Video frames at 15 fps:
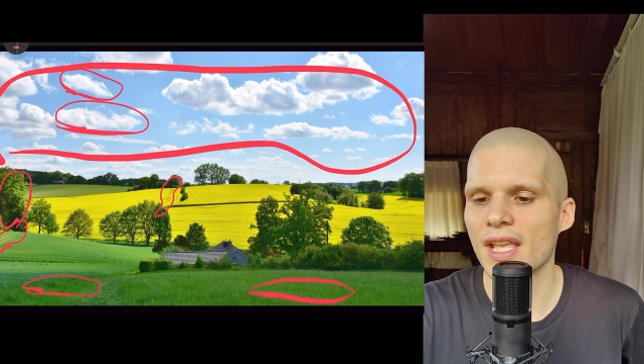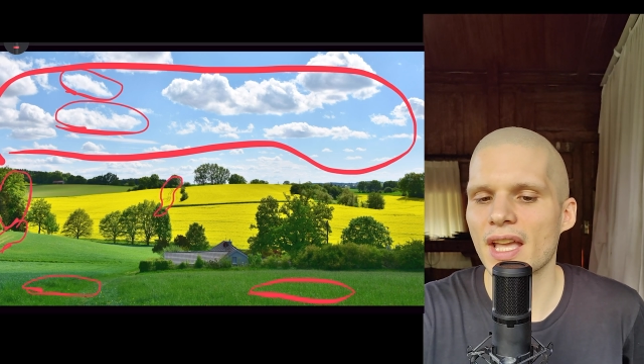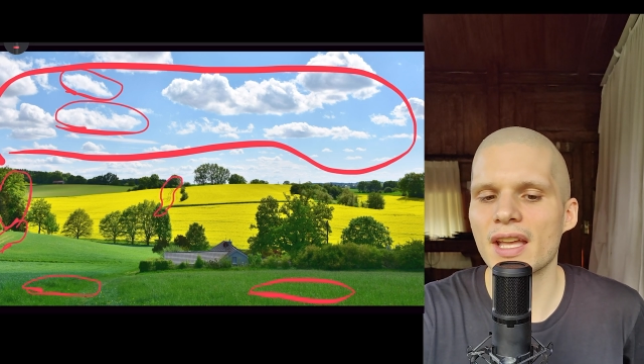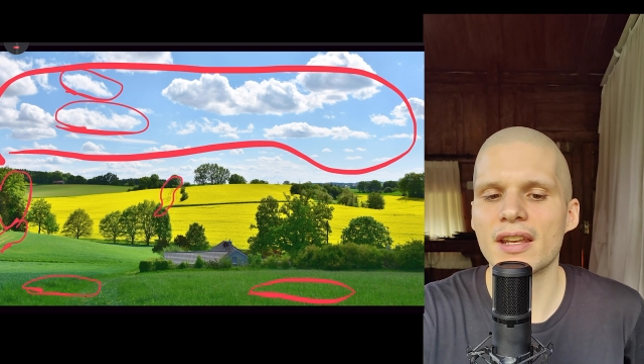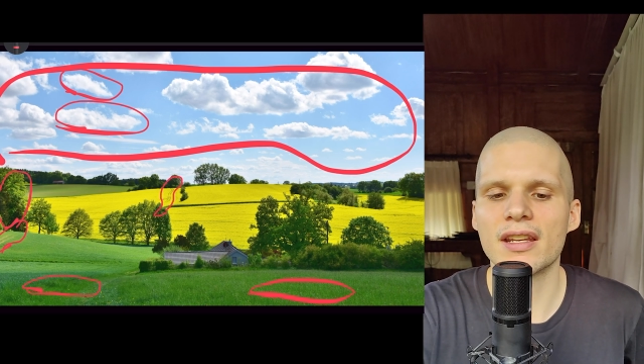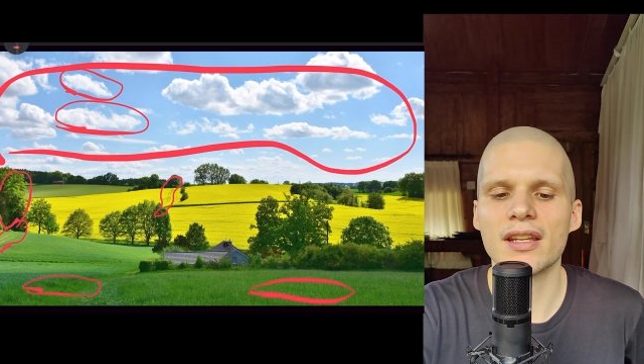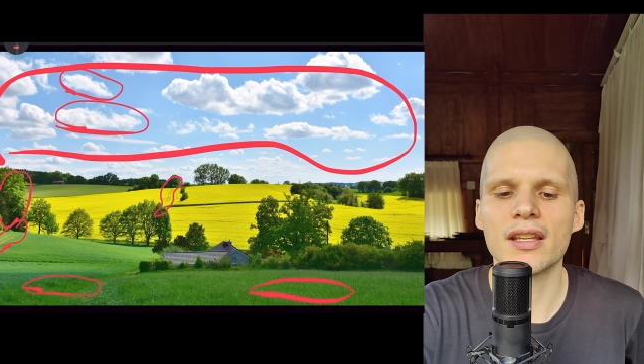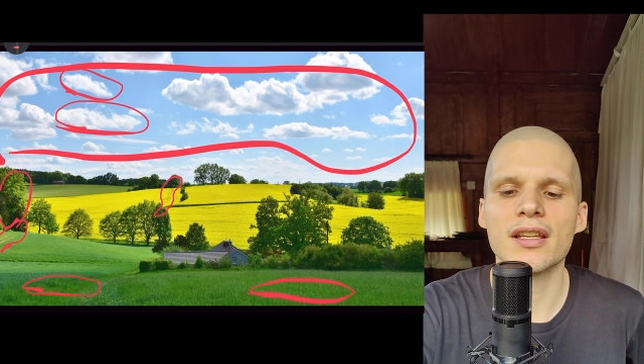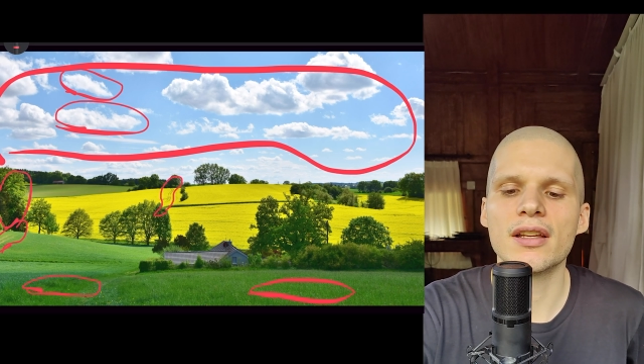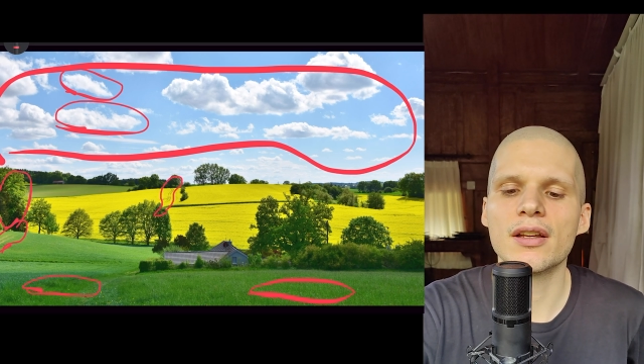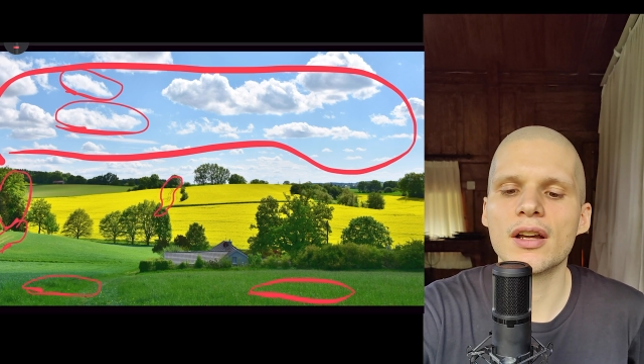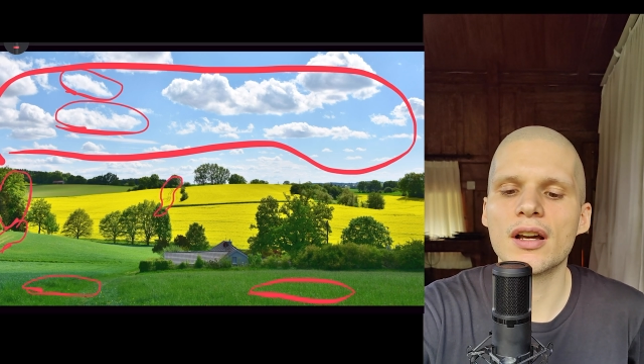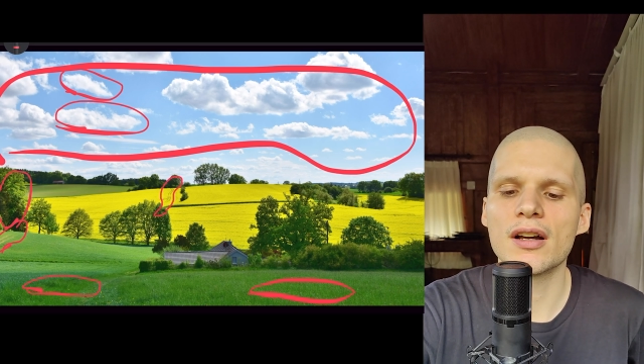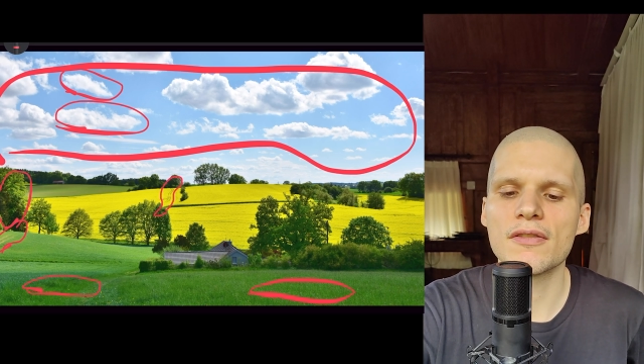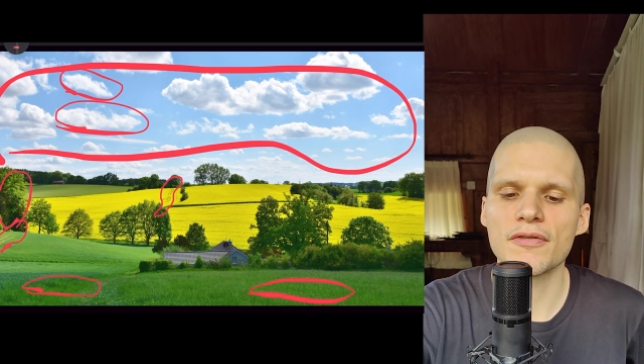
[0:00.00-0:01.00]
And
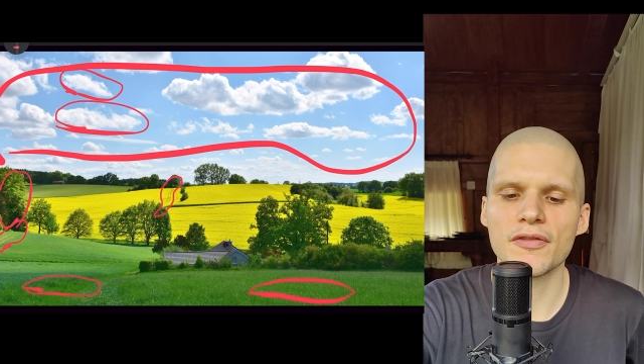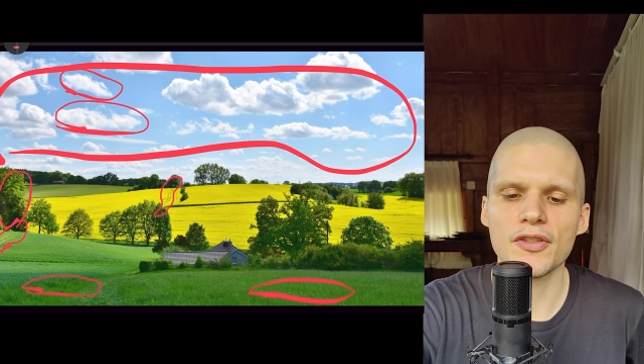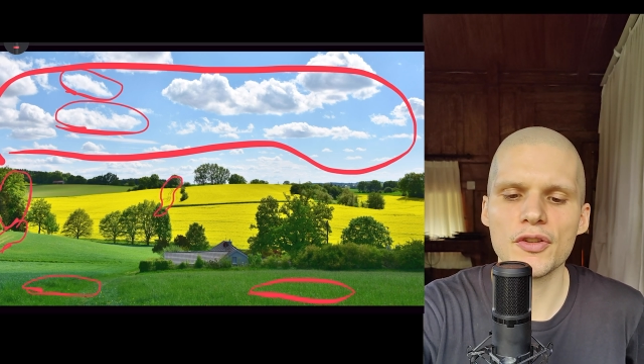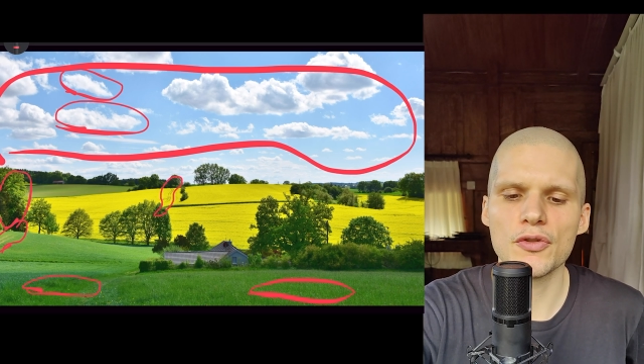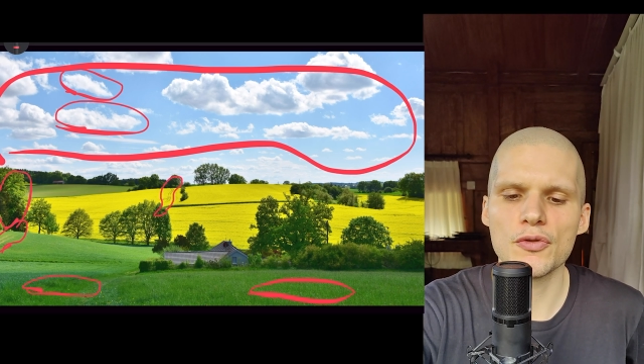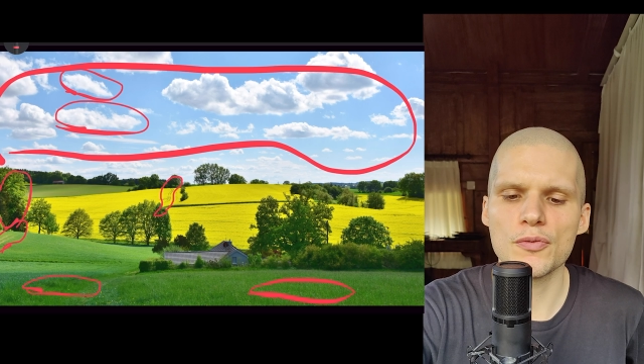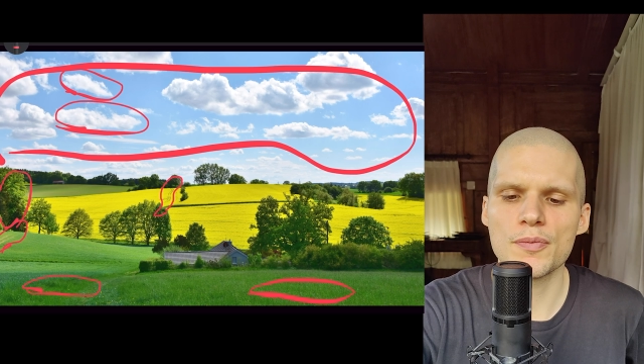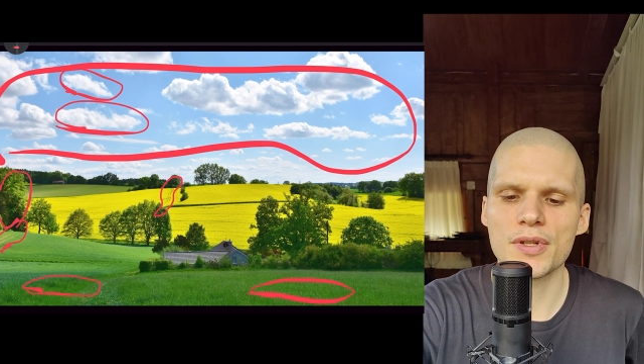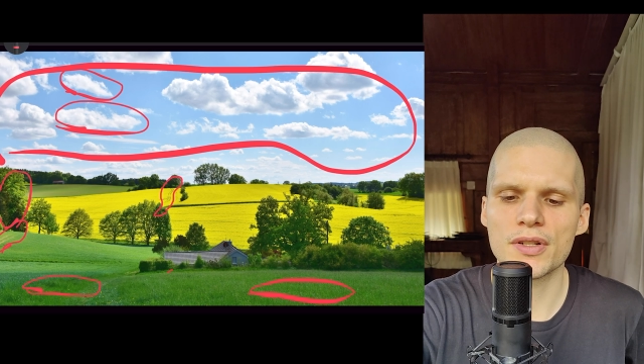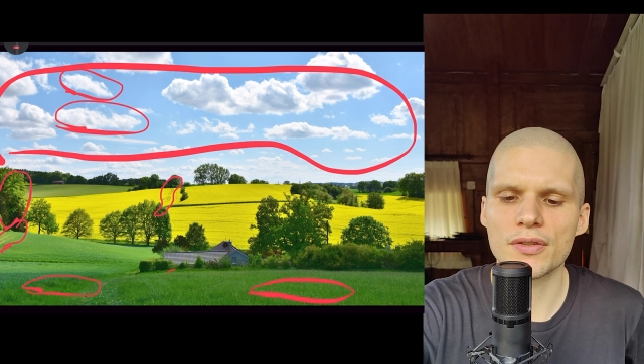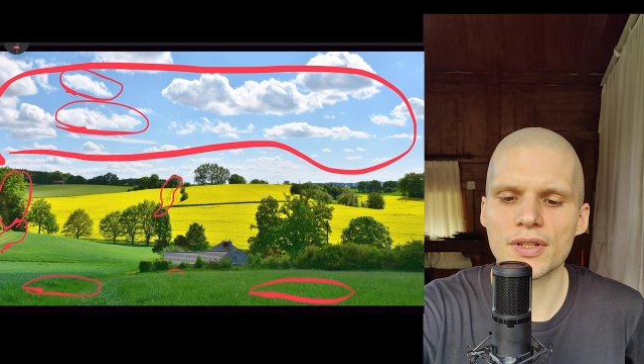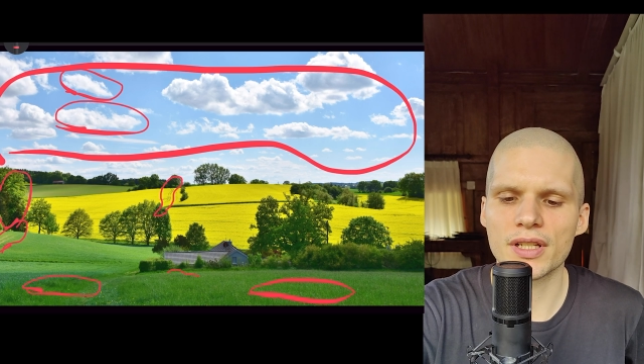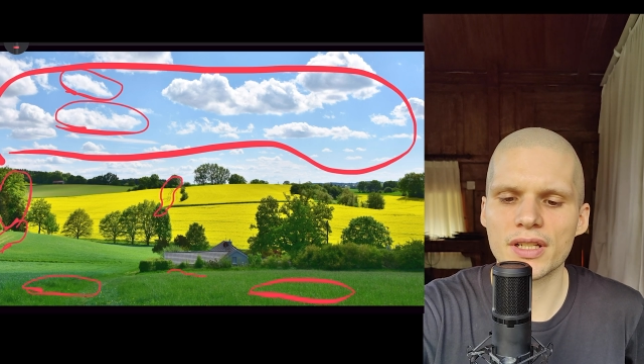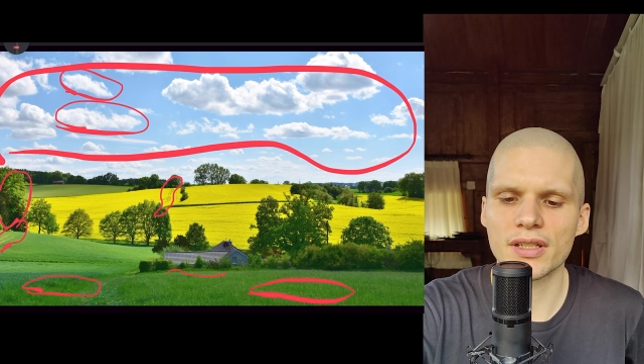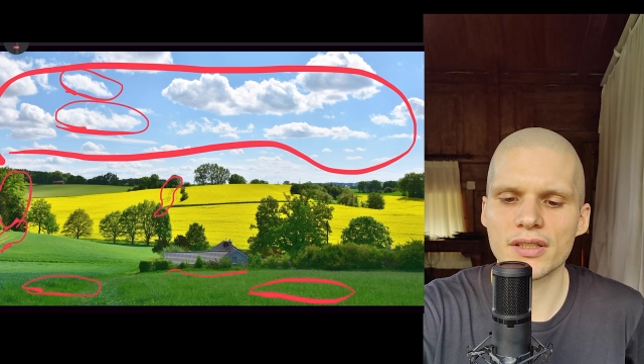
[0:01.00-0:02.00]
a few
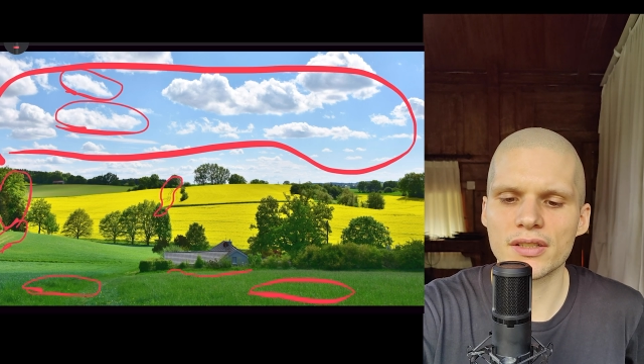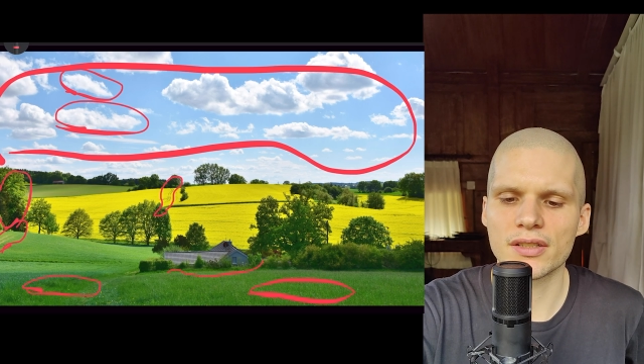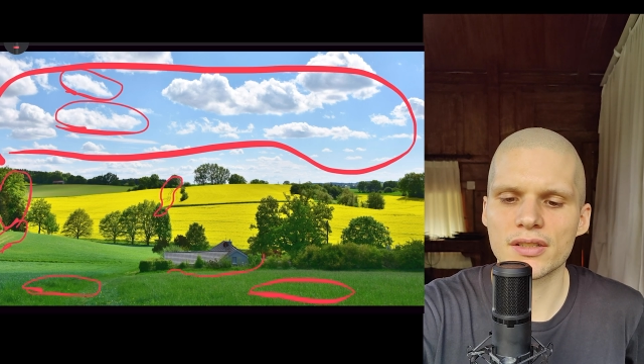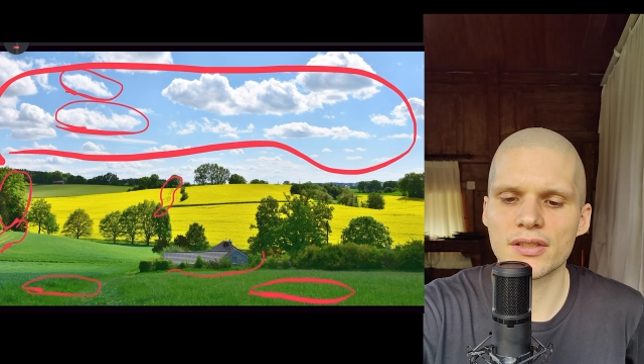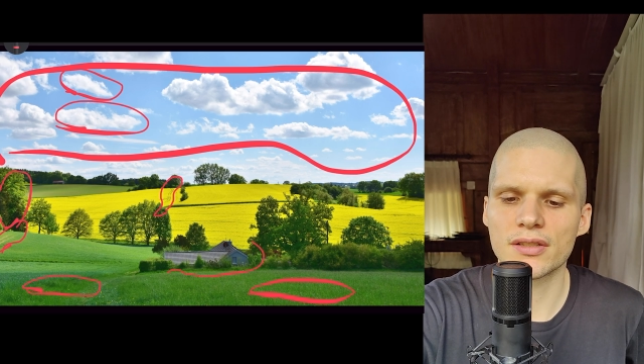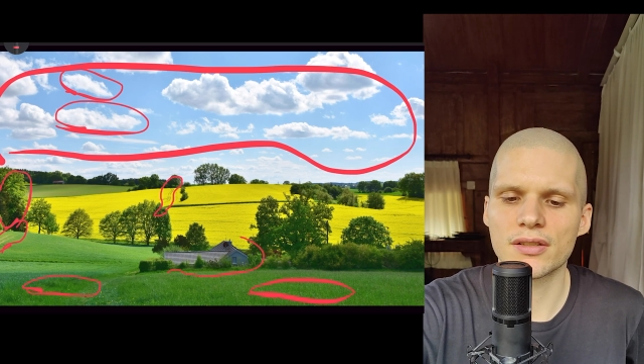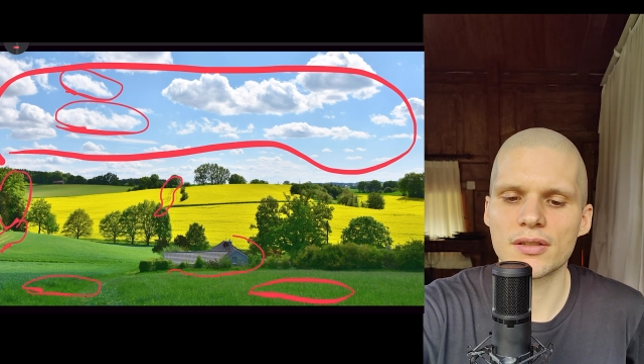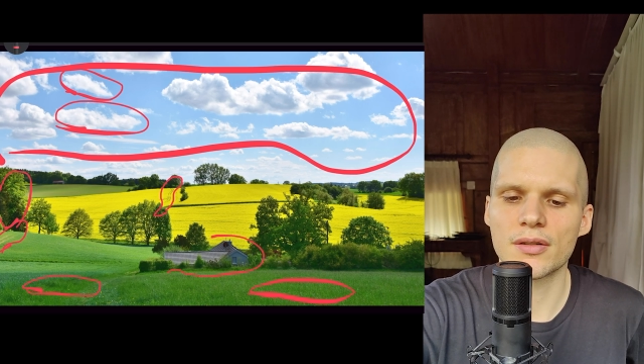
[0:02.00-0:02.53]
buildings.